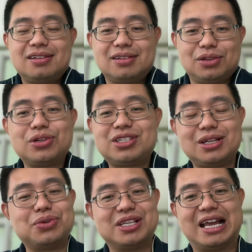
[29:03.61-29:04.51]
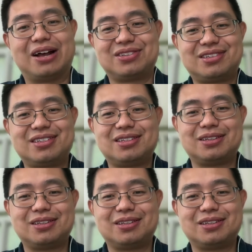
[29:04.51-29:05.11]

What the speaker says: you will see the results.